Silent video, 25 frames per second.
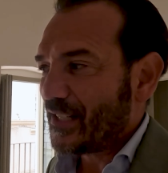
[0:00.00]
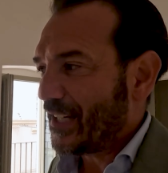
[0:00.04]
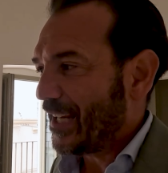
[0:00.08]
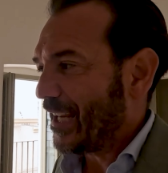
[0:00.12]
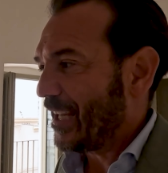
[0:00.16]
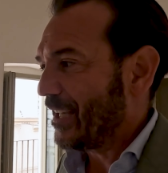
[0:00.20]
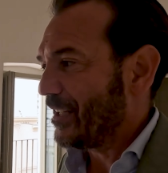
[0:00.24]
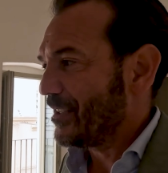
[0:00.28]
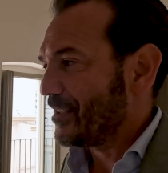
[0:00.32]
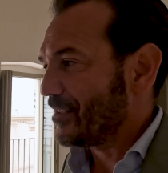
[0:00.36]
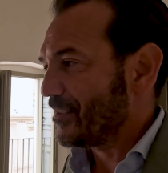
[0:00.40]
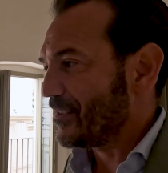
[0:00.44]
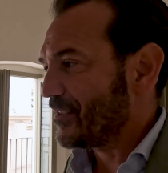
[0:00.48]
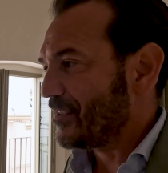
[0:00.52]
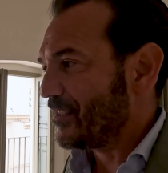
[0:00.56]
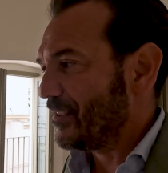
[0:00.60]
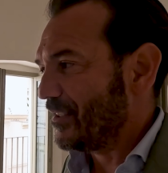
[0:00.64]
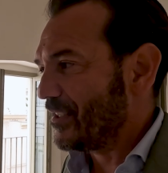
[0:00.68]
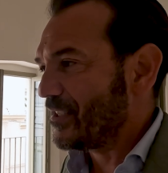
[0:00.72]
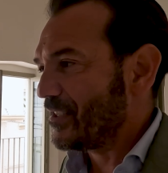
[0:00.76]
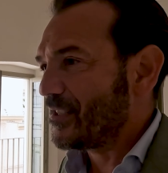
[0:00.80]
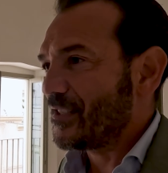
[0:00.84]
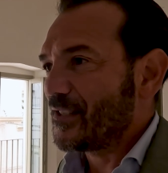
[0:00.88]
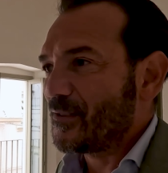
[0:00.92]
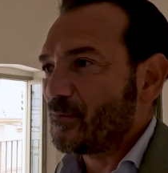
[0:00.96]
And
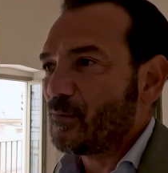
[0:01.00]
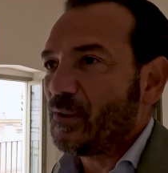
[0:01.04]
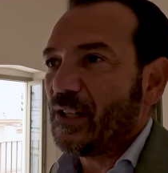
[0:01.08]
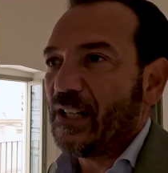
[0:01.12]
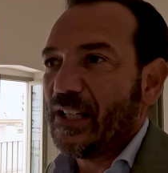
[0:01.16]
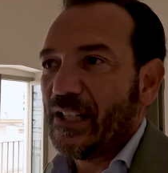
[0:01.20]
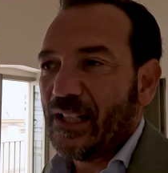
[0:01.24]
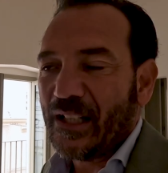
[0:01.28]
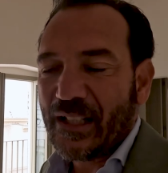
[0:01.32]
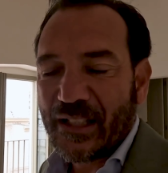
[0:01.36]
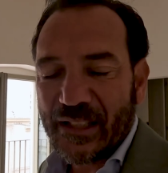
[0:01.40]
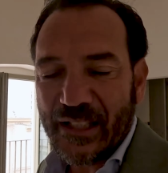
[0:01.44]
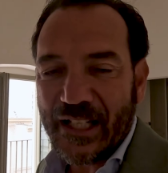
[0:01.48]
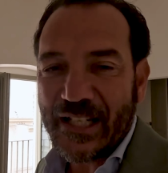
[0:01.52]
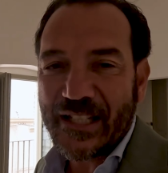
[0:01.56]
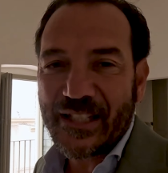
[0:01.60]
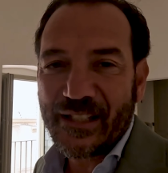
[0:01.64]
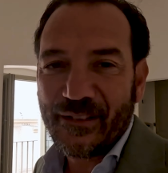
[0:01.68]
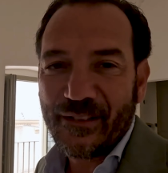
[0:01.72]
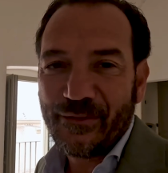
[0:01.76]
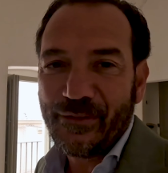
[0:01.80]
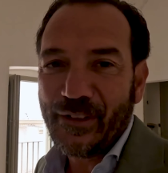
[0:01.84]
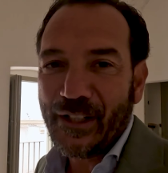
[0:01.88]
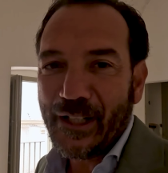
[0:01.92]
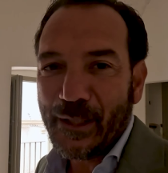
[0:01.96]
this is why I
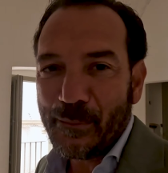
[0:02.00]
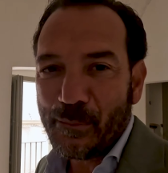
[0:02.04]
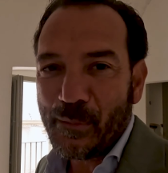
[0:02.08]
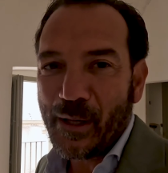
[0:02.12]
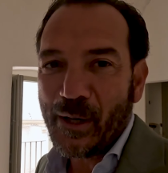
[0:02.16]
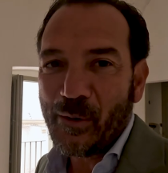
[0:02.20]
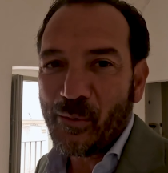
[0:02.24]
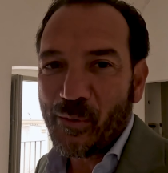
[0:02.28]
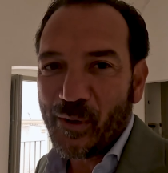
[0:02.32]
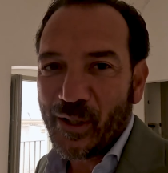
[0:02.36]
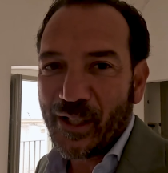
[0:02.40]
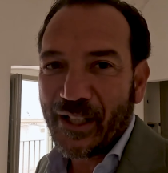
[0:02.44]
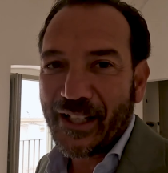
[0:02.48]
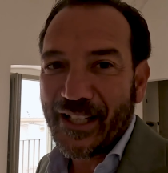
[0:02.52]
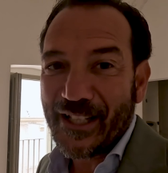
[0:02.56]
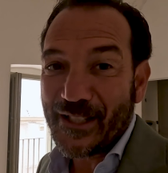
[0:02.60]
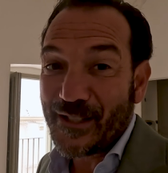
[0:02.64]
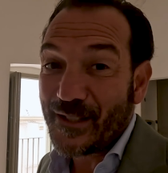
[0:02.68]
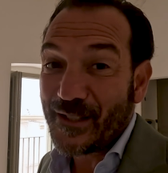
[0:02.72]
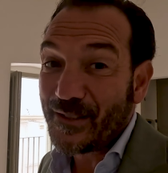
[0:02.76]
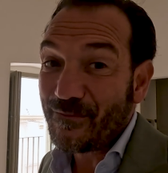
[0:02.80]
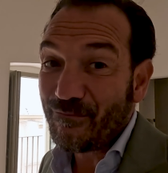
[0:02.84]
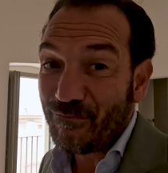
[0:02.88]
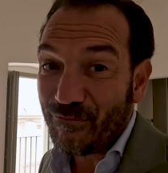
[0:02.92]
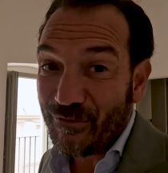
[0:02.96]
classify my work
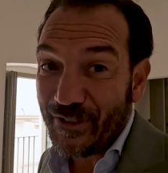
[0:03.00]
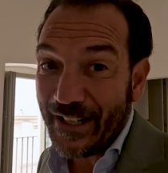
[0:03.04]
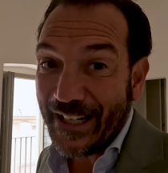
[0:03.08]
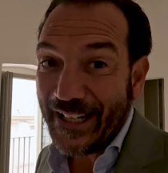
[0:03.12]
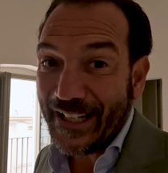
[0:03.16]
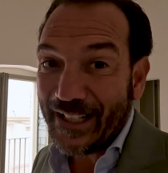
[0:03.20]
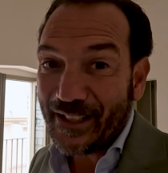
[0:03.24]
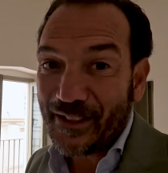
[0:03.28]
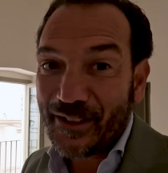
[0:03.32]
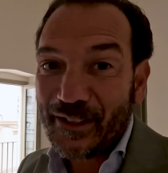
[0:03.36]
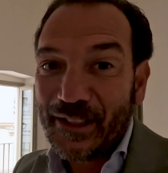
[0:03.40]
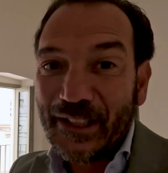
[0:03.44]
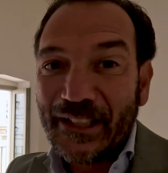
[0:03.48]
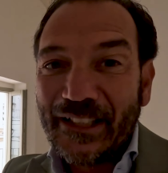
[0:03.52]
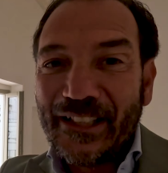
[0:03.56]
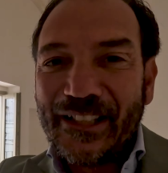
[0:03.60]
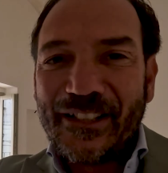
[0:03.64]
as rare,